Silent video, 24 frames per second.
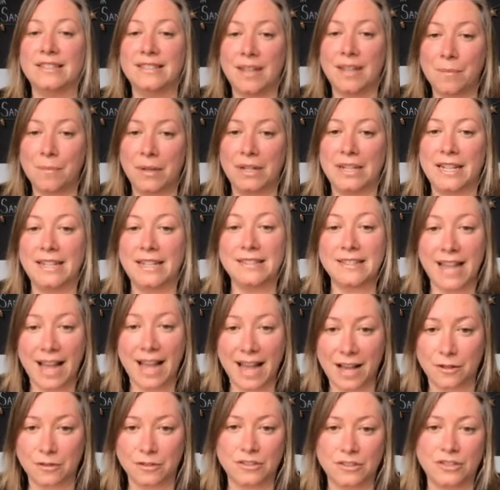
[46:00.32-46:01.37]
somebody's
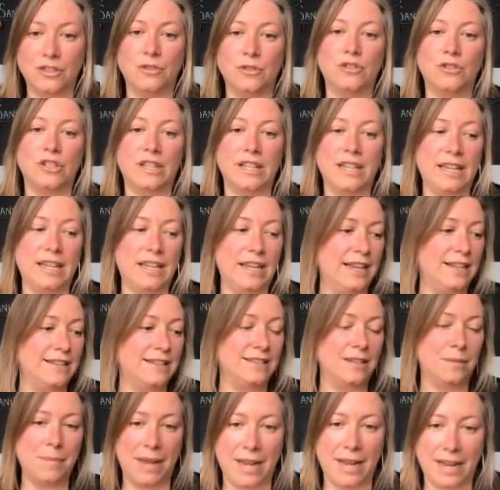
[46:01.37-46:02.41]
house. Usually it's
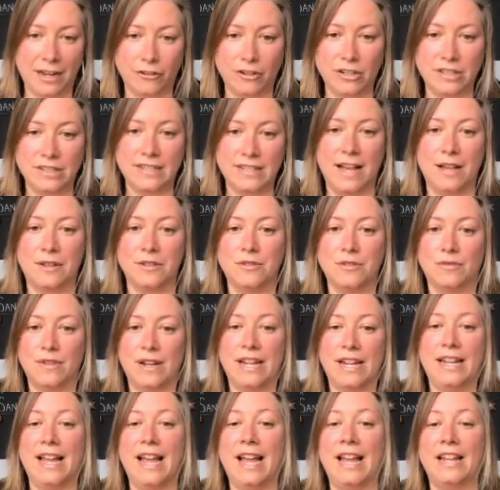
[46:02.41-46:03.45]
a parent's house,
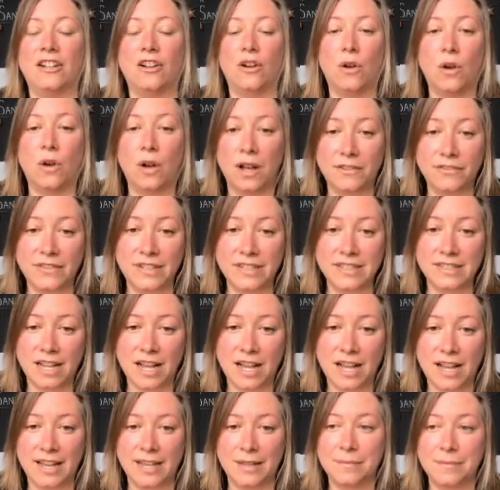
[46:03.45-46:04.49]
right? And
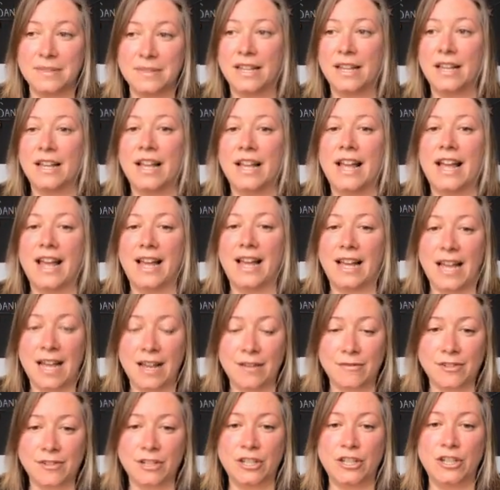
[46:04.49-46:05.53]
oftentimes,
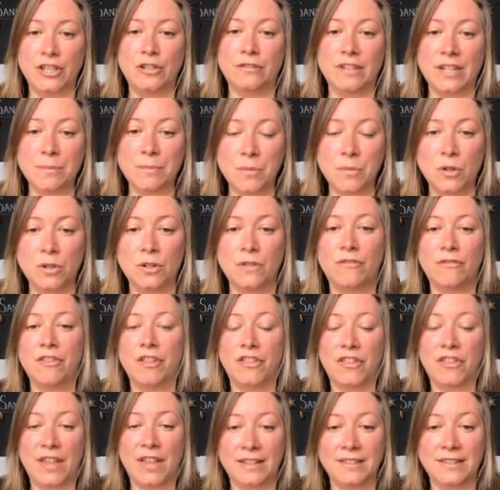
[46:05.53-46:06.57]
after you remove the
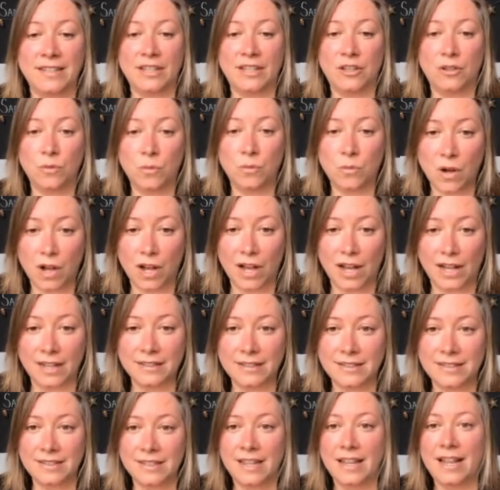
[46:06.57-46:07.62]
things that you
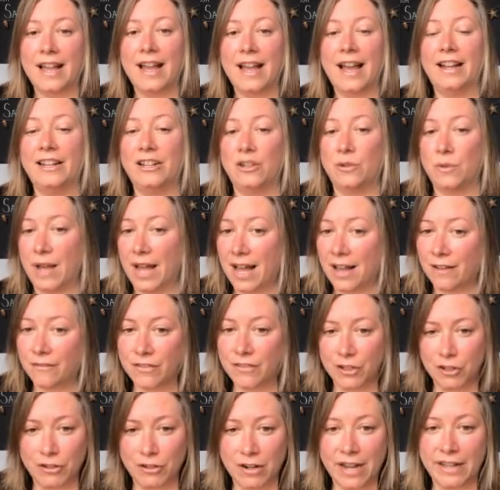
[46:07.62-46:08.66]
want and you have
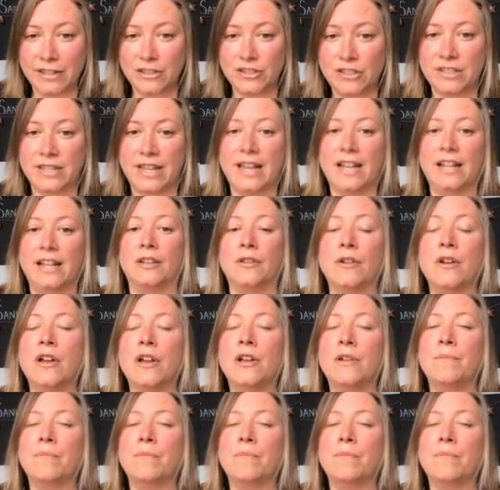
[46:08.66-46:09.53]
the garage sale,